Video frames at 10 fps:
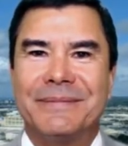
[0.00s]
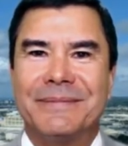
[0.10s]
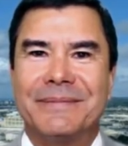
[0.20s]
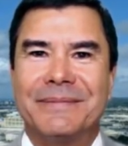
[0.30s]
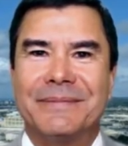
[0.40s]

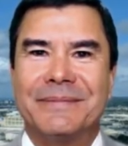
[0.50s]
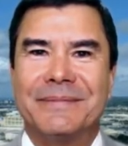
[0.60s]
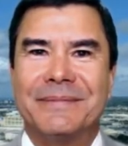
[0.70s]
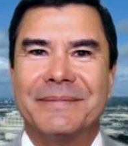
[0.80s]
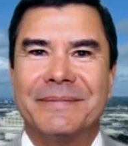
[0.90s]

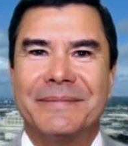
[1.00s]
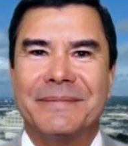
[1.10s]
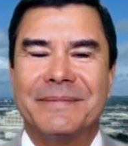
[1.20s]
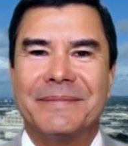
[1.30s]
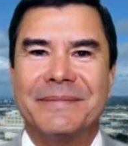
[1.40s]

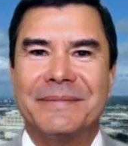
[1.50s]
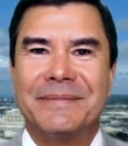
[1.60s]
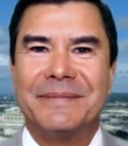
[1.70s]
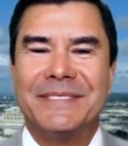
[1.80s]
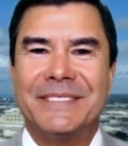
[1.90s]

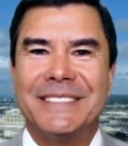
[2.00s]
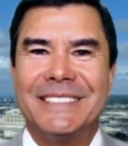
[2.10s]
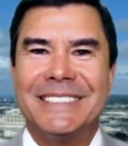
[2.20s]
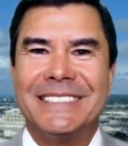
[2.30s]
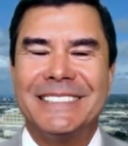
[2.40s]

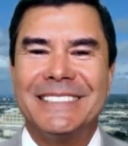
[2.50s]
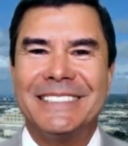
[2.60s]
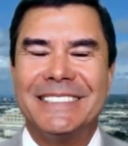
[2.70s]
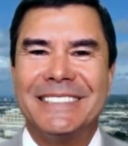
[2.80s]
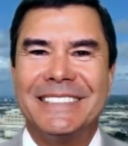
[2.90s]

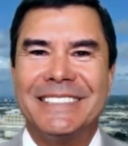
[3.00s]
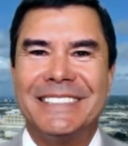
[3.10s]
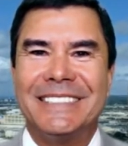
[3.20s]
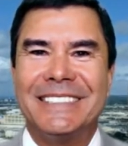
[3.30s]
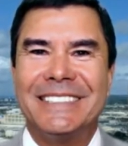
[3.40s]

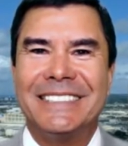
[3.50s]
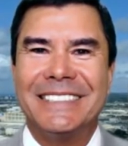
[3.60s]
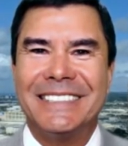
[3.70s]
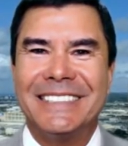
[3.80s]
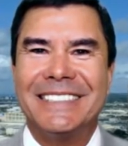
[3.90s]
This person isn't speaking.